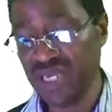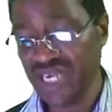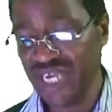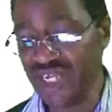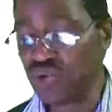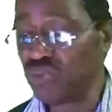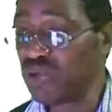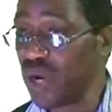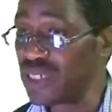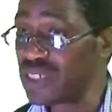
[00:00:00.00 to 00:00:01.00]
It will be
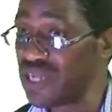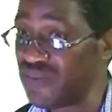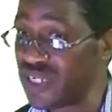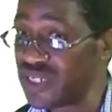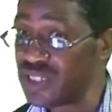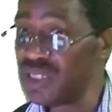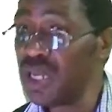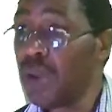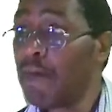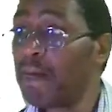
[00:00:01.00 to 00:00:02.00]
170
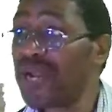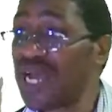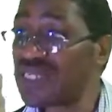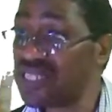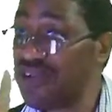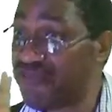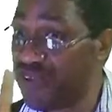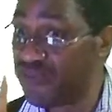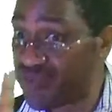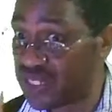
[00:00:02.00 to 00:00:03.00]
plus the
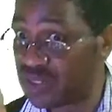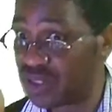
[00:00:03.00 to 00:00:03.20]
50.